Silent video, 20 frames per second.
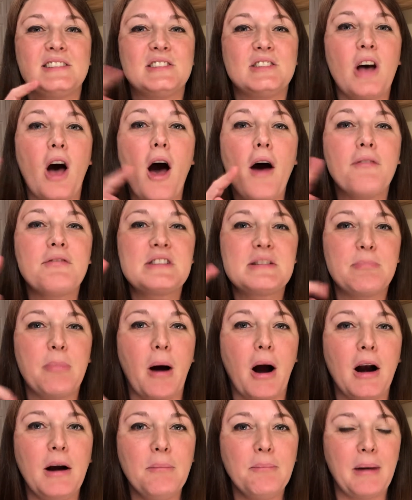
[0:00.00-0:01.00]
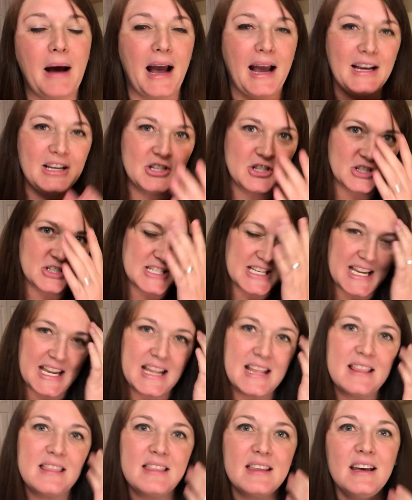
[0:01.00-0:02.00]
soft part behind your
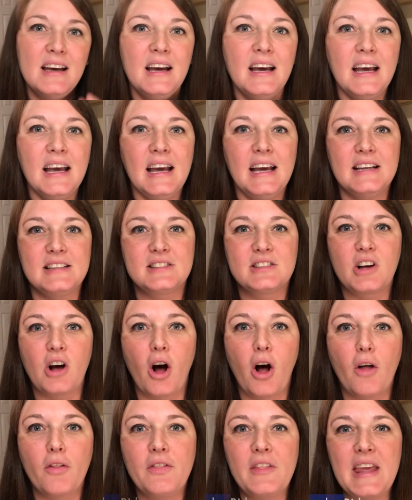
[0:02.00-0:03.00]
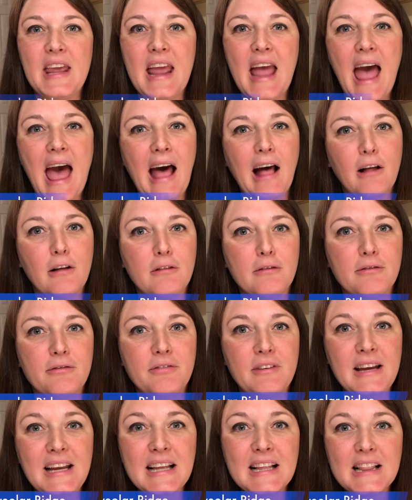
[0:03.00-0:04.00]
teeth is called the
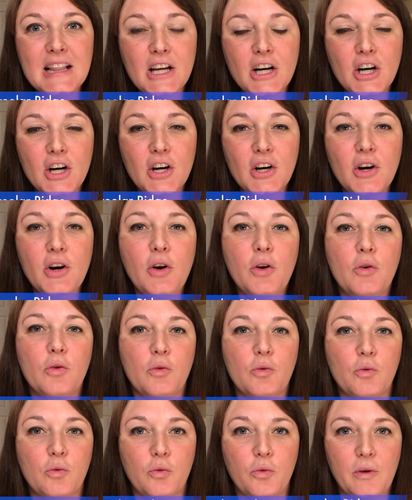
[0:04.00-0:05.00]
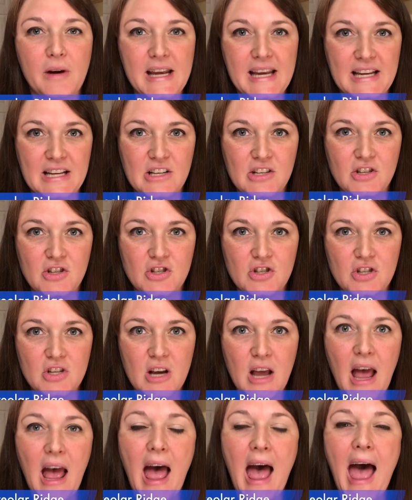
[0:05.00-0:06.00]
alveolar
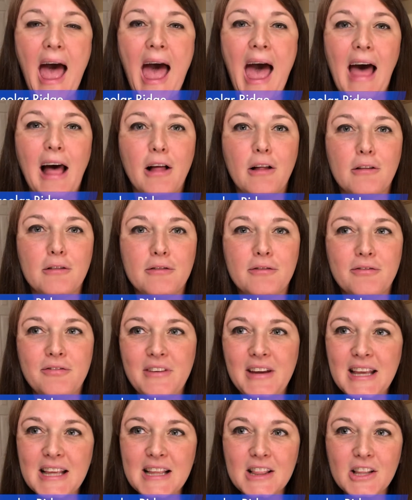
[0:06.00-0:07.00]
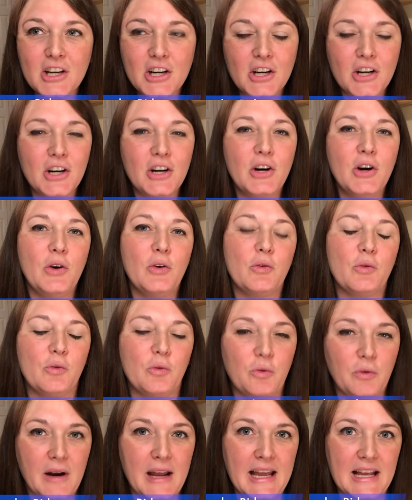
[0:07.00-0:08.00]
ridge. Alveolar
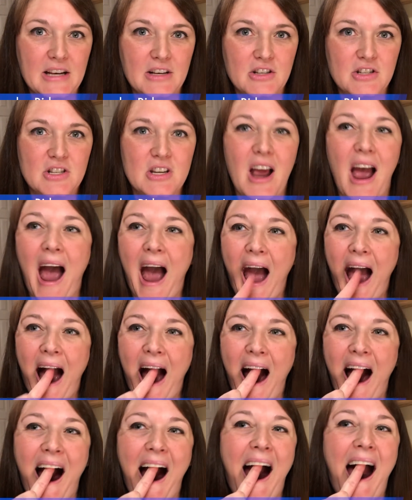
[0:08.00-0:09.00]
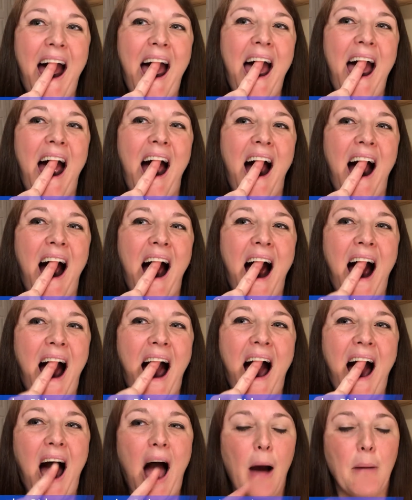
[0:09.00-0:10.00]
ridge.
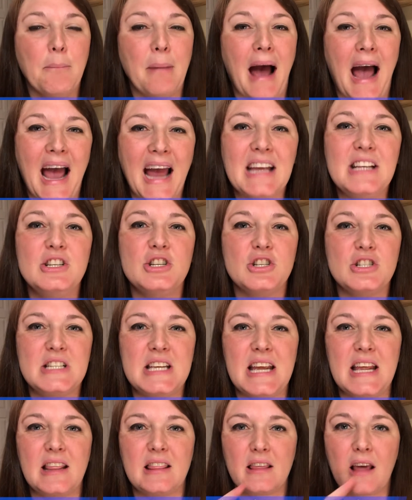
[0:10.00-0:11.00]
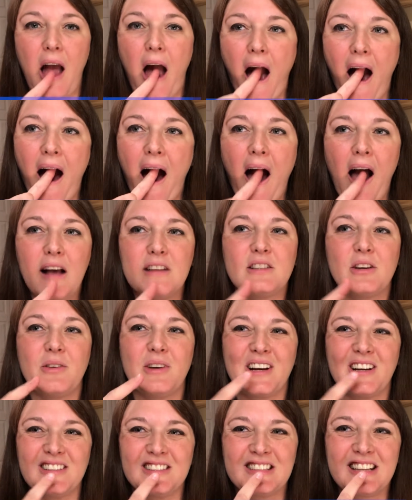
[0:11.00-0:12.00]
Behind your teeth. So
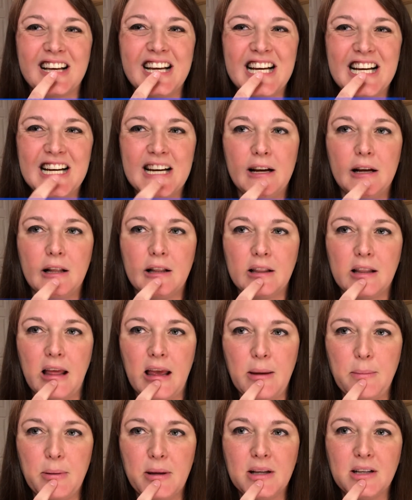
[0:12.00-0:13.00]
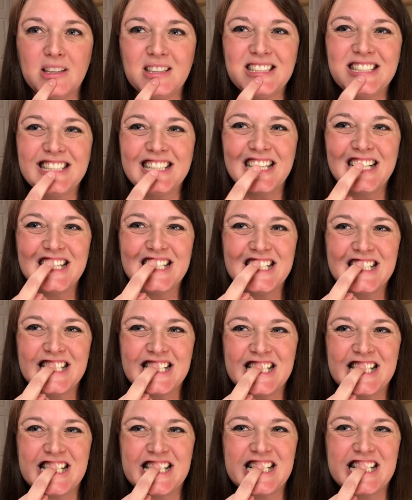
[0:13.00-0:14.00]
it goes labials,
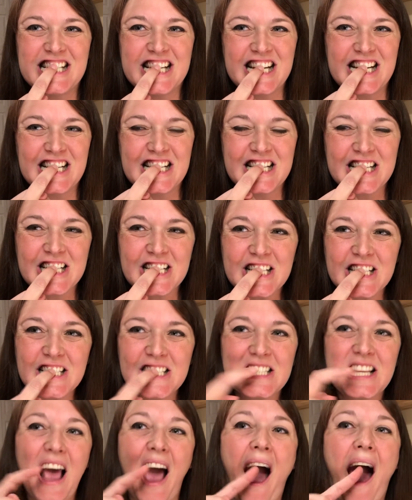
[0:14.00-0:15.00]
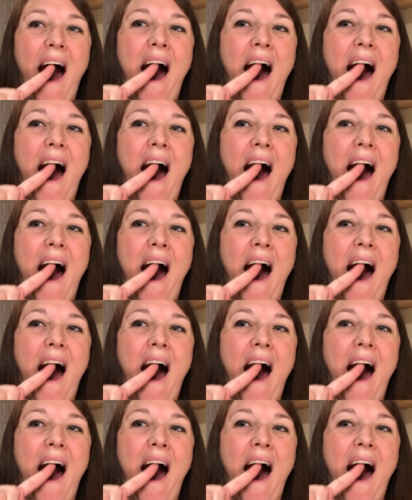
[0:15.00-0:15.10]
dentals,